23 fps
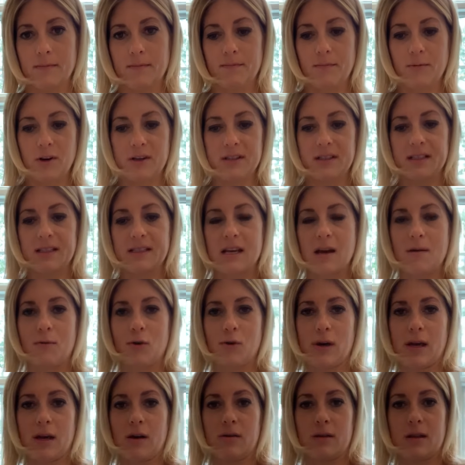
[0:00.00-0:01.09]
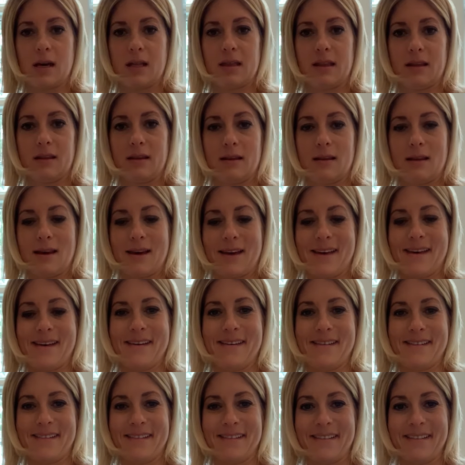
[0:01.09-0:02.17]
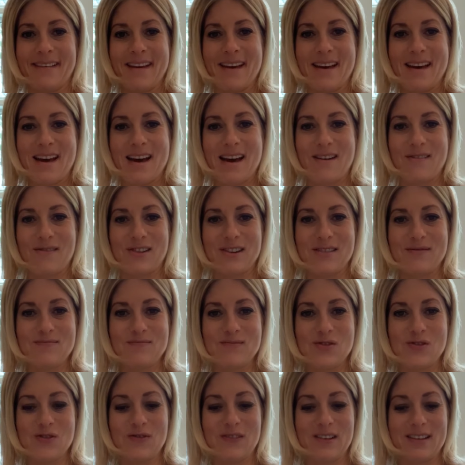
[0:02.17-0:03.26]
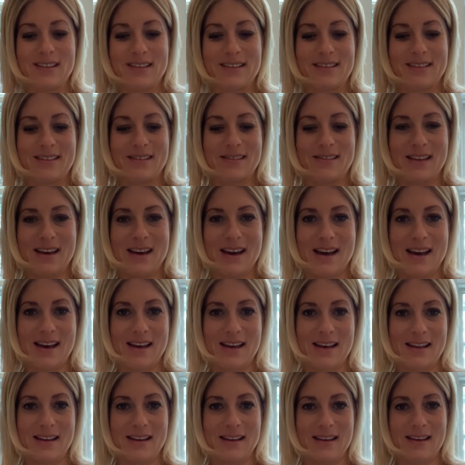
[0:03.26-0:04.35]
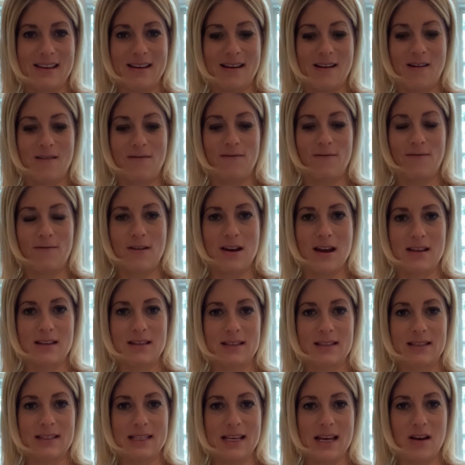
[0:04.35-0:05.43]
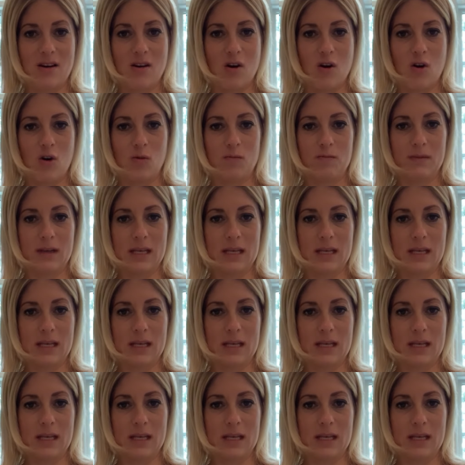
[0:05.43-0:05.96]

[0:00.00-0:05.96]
Press it down, but wait, hold on. I want to move it so that our friends at home